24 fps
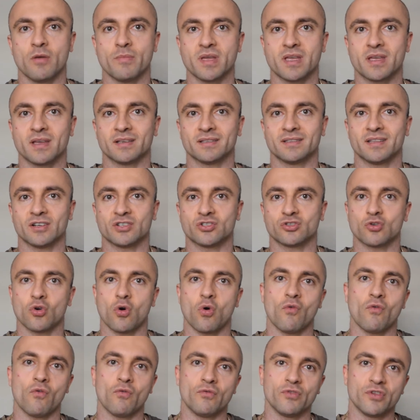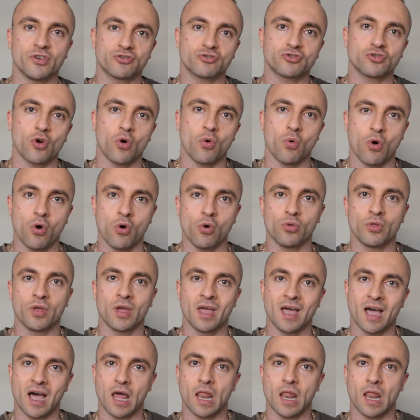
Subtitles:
because they're so old.